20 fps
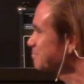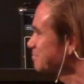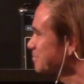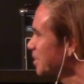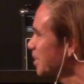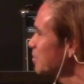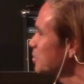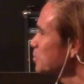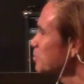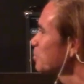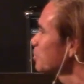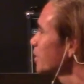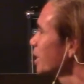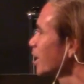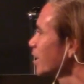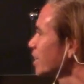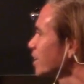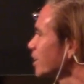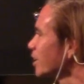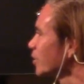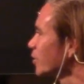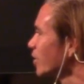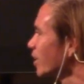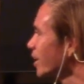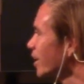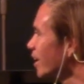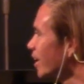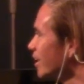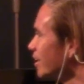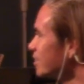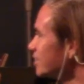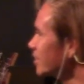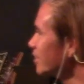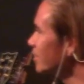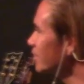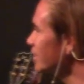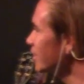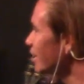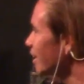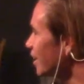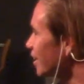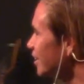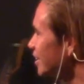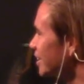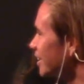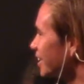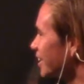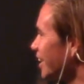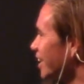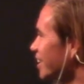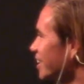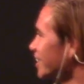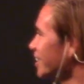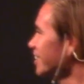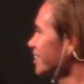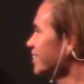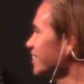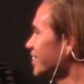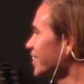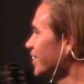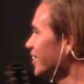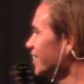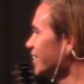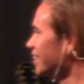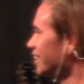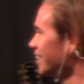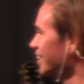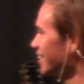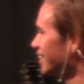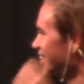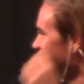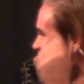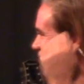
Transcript: that's about it right now.